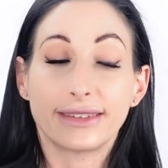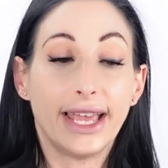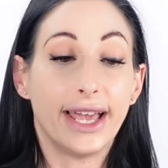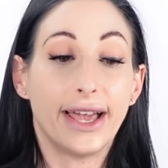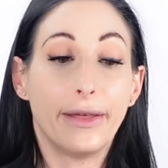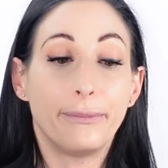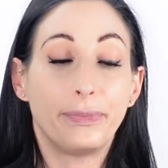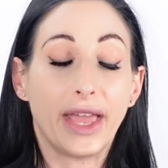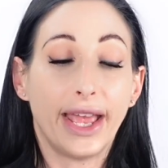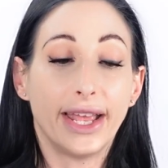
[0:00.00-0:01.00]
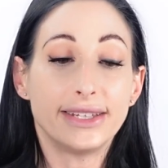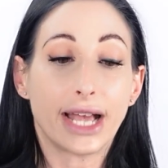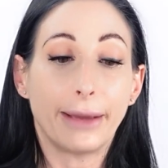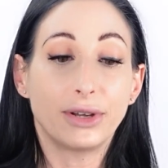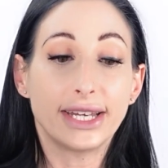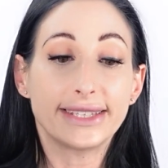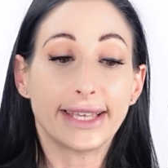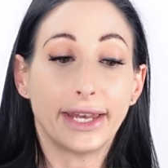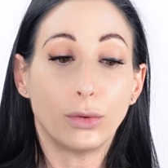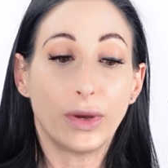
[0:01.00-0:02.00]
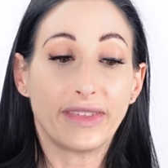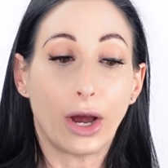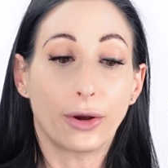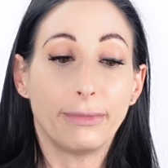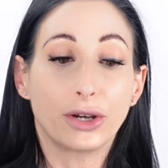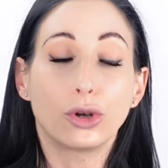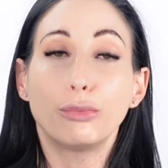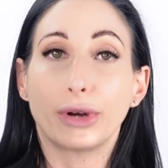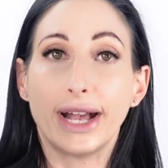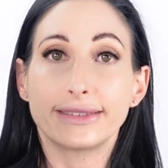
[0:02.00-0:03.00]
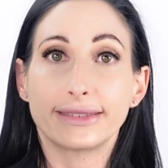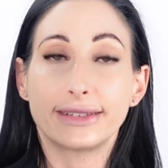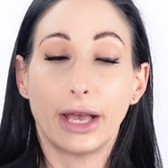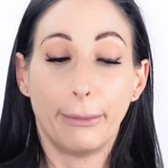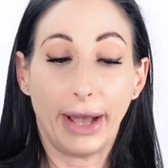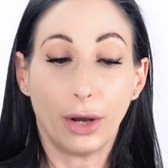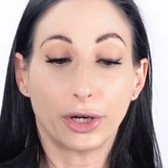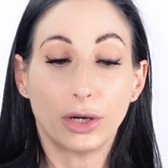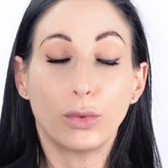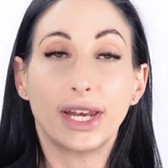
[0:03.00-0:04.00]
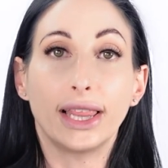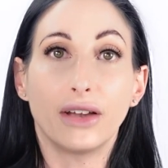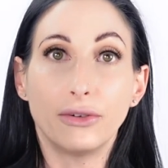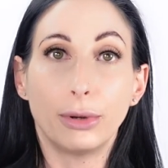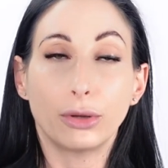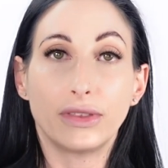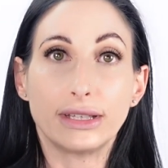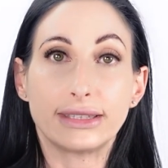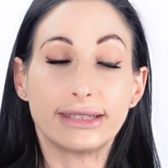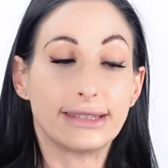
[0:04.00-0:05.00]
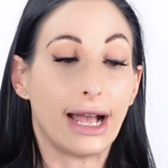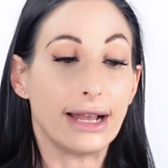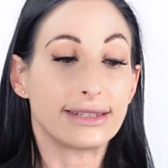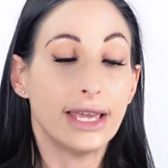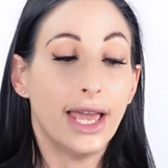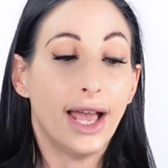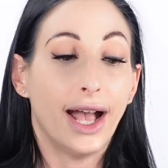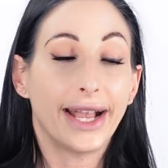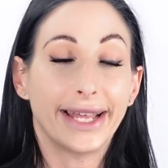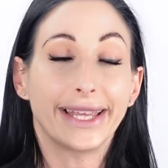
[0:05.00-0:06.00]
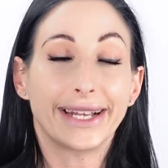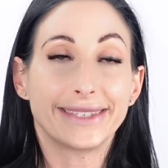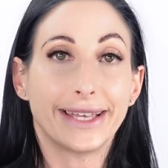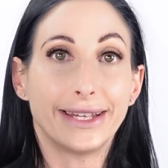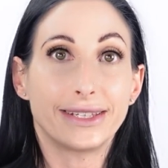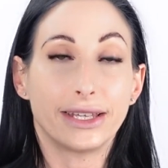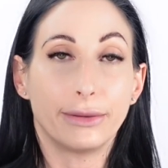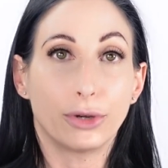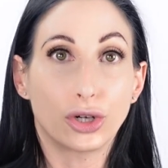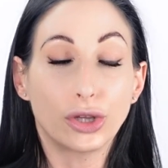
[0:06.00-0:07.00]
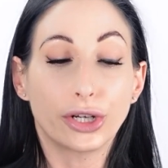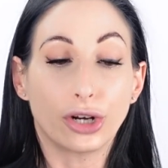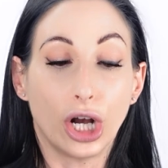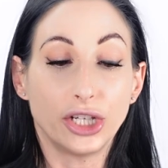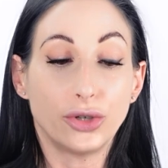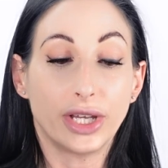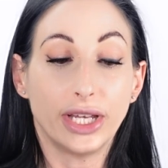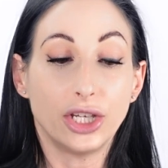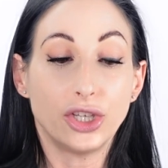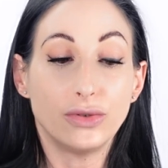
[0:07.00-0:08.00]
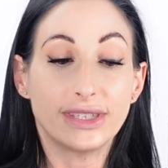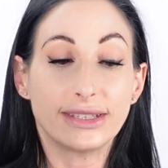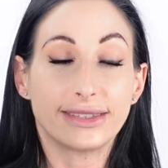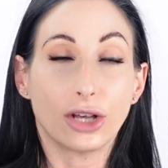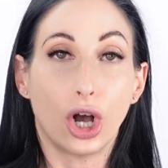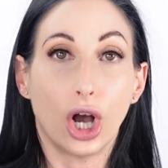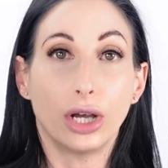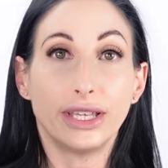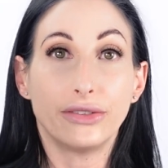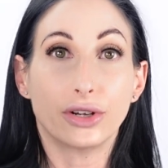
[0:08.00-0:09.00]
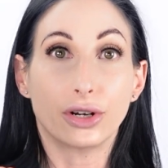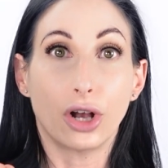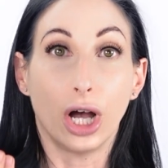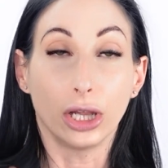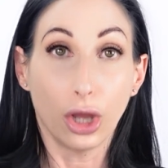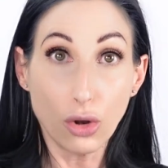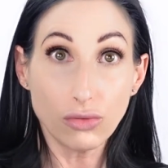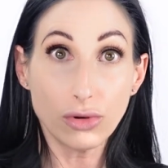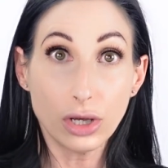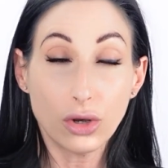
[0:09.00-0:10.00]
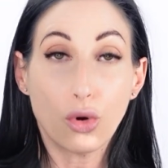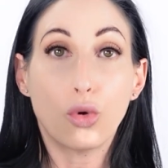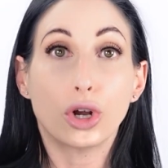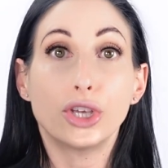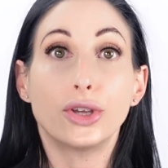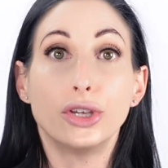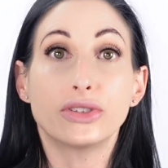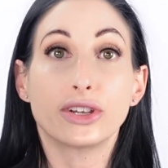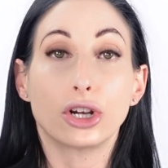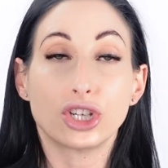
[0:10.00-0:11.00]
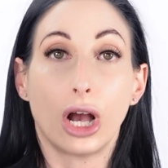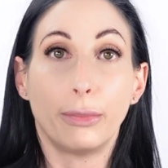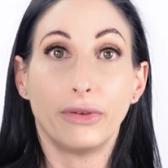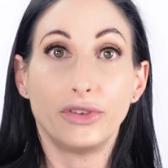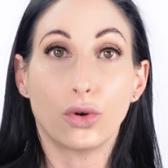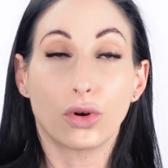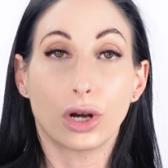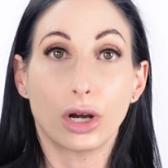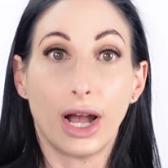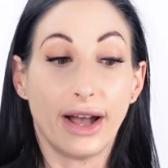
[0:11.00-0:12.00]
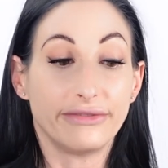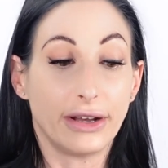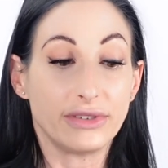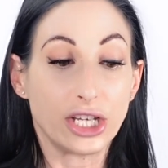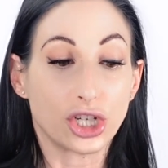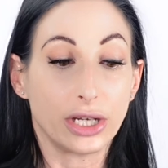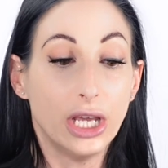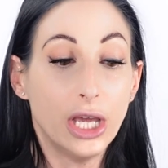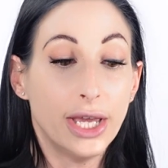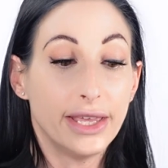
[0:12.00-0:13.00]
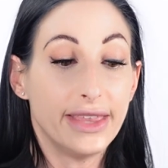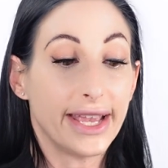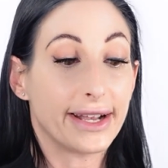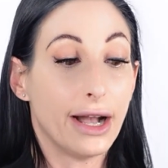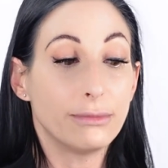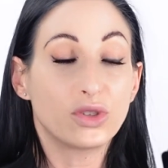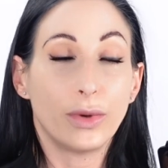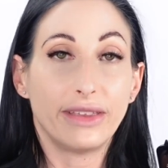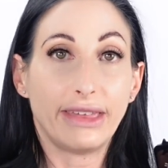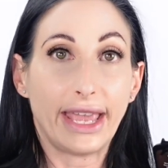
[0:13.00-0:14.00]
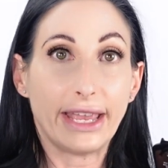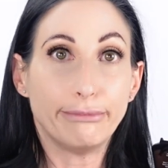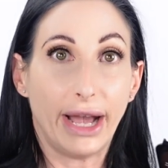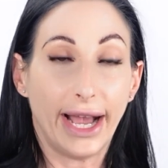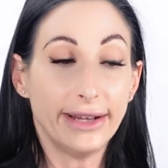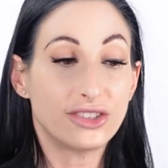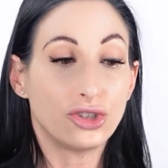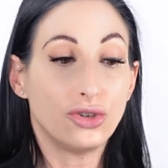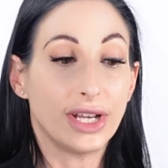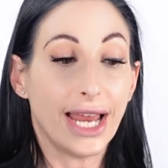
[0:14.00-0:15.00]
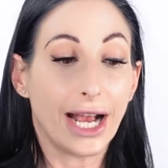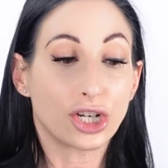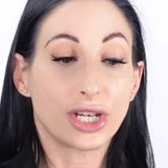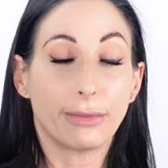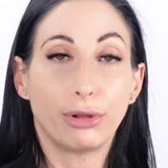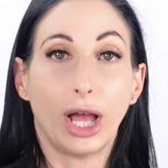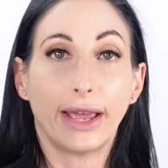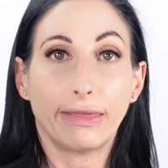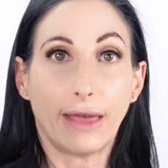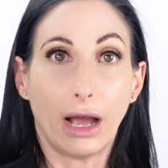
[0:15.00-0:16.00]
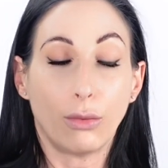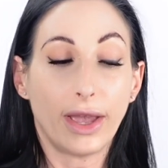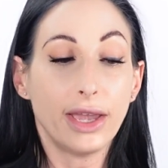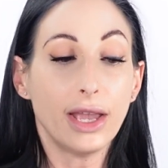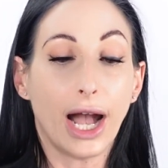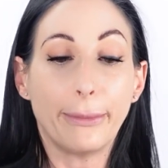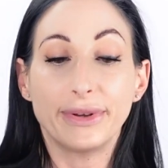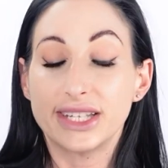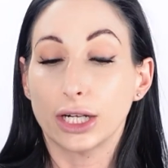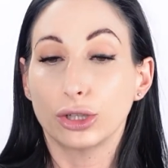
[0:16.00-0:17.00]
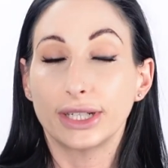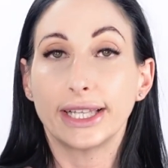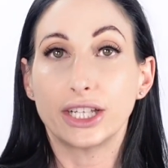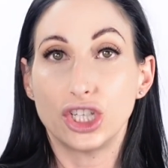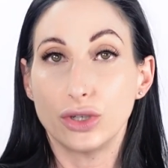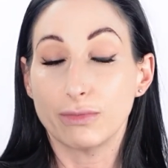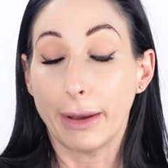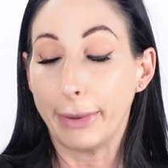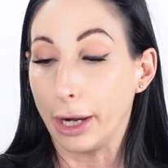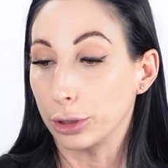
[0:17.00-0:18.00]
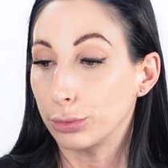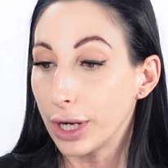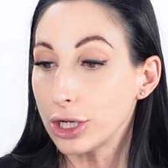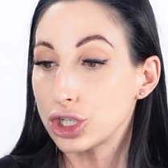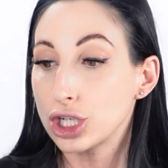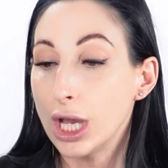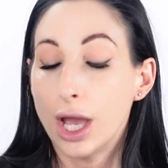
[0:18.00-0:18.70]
And I'm gonna set it with our mineral pressed powder. What I love about this is that, again, like I said earlier on, you can use this either alone or you can use it on top of your foundation. It comes with a pad, so you can actually apply it that way. I particularly like to use my powder brush.